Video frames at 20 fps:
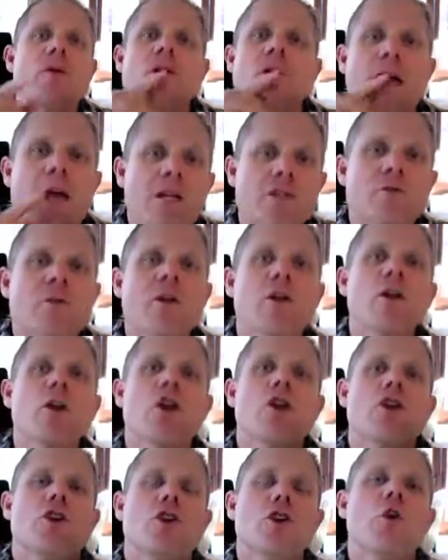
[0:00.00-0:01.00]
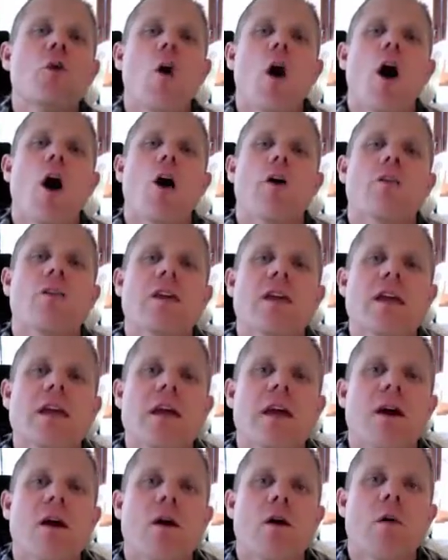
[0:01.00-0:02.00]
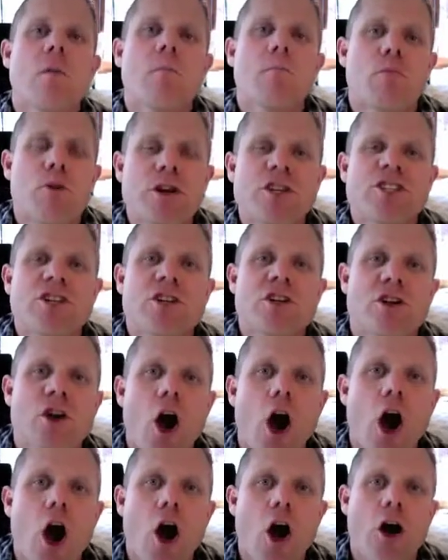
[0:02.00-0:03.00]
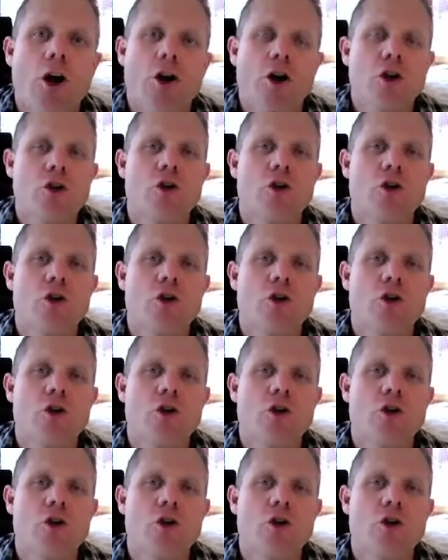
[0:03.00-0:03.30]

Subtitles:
Israel, you are the prison guard.